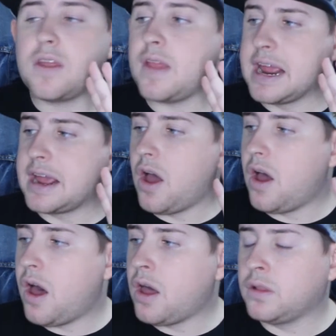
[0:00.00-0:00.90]
like
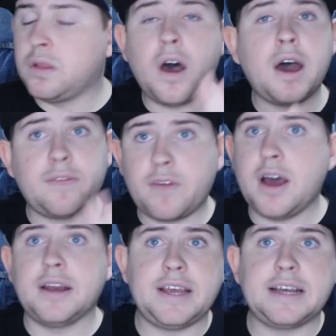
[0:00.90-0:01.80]
a lot of
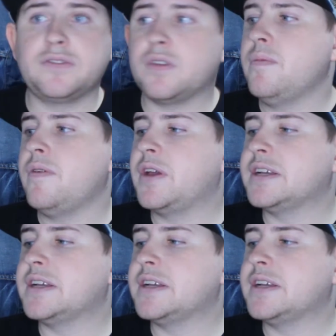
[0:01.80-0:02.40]
context for the movie,